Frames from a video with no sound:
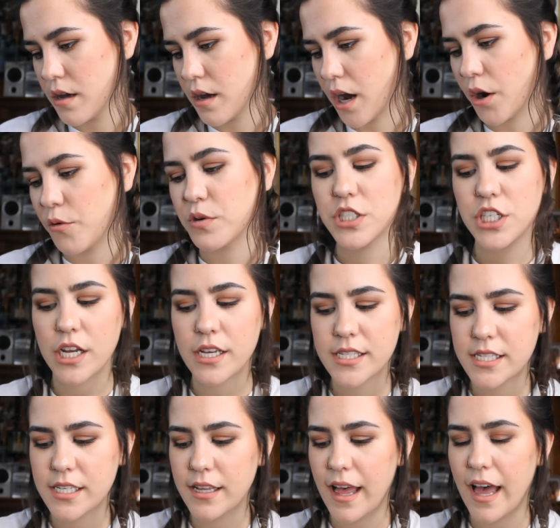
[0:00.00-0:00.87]
I wish I
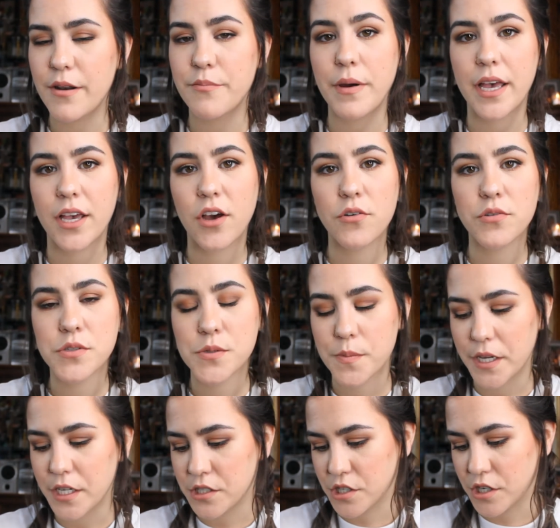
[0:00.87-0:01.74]
still had my ghost
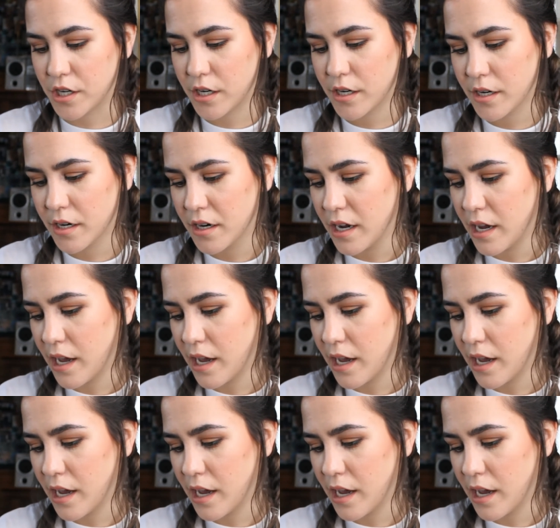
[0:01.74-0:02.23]
picture.